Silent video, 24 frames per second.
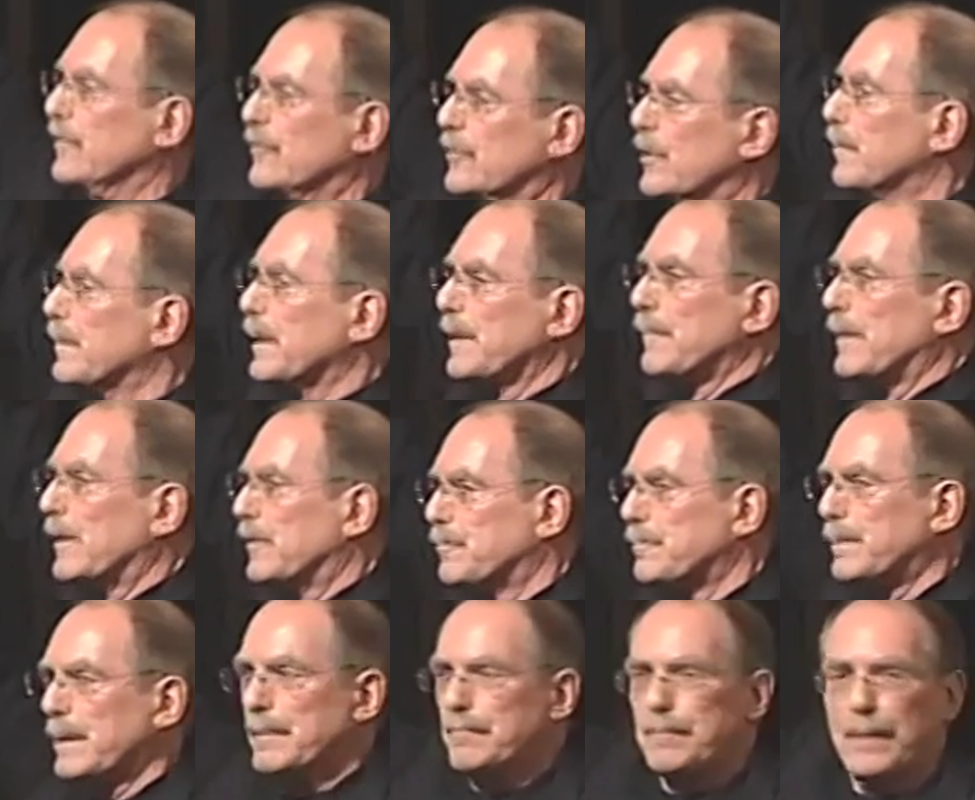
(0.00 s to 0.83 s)
Somebody
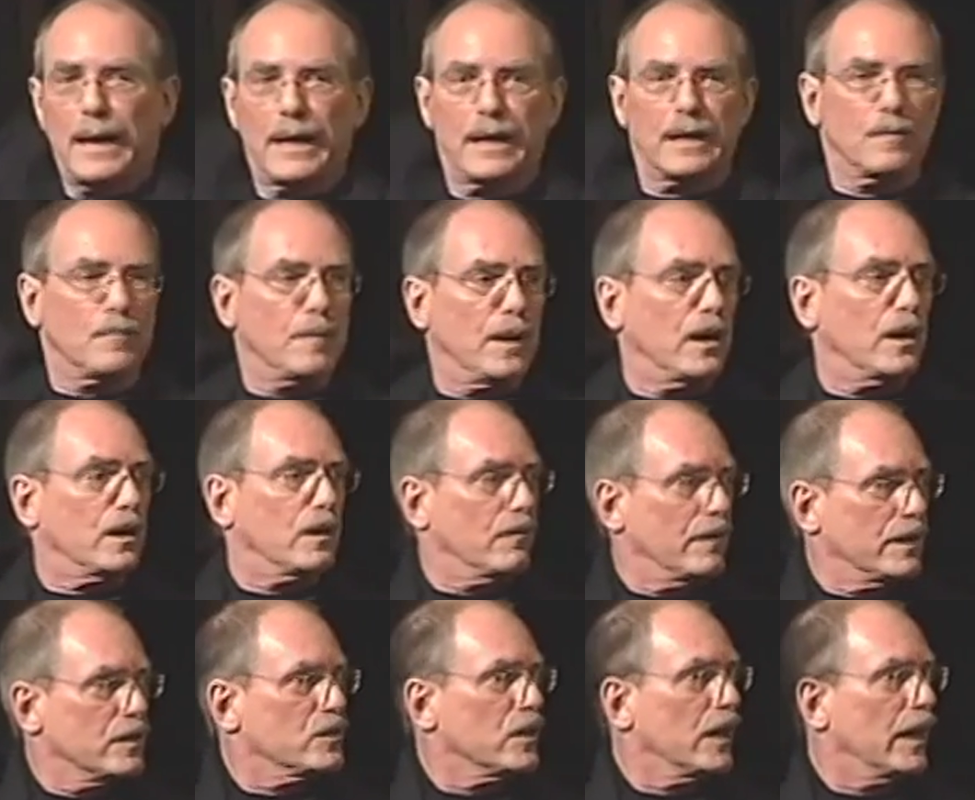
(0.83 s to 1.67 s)
must be Bank of America.
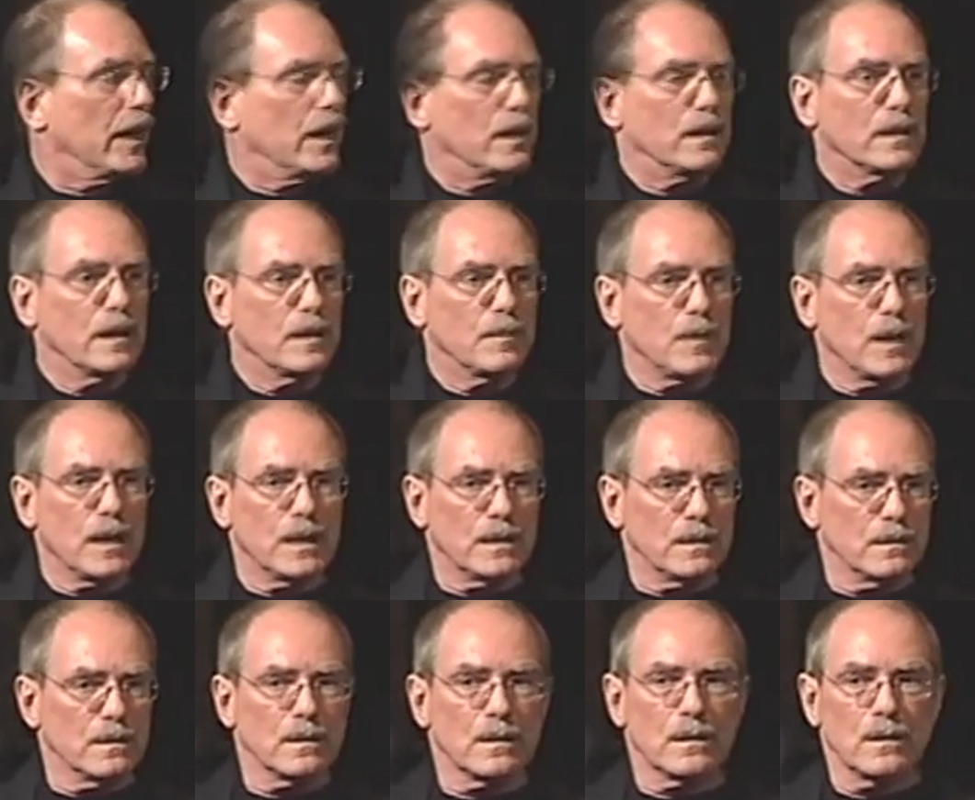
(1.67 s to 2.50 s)
Raise your hand. Anybody?